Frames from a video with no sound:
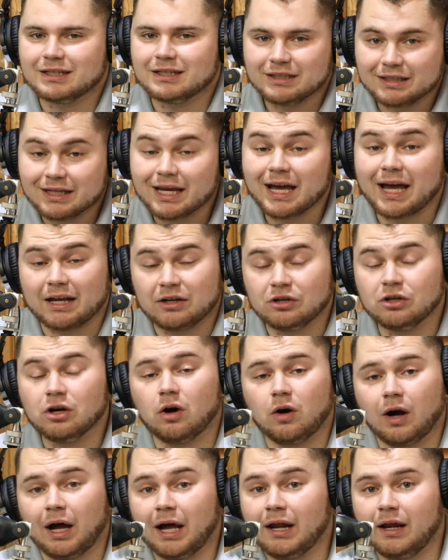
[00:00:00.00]
Yeah,
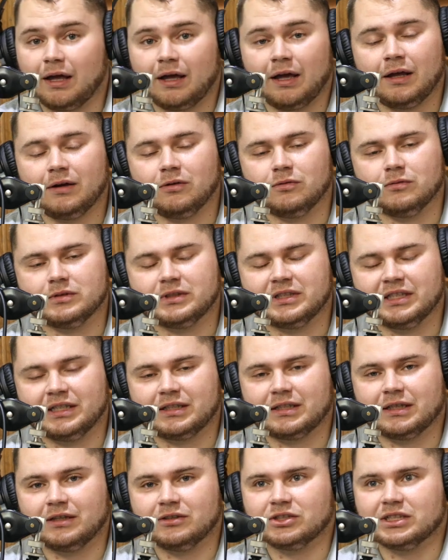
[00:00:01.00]
no, I don't
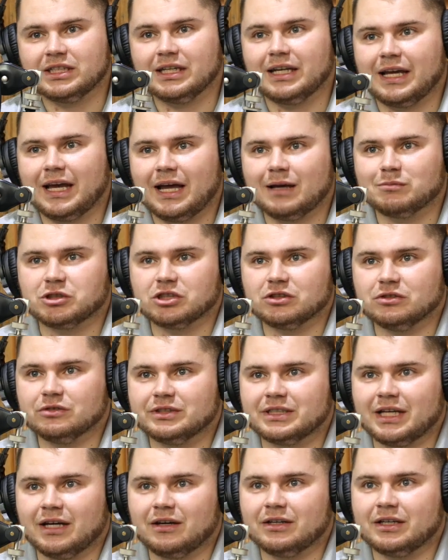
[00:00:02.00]
think there's any
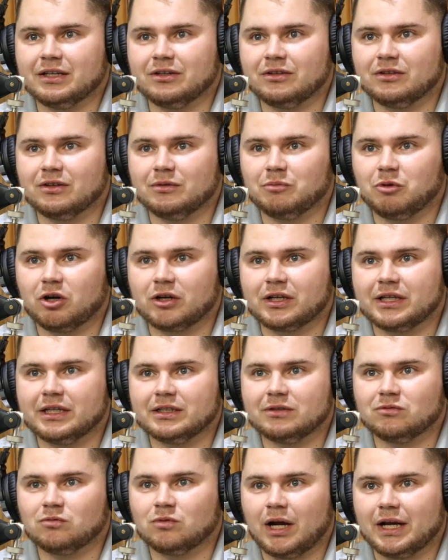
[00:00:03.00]
absolutes out here in the
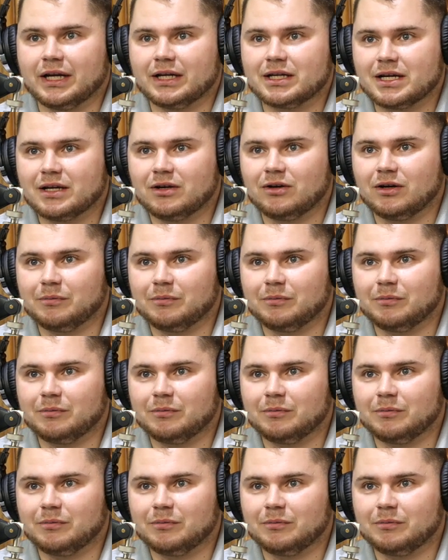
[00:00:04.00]
market right now.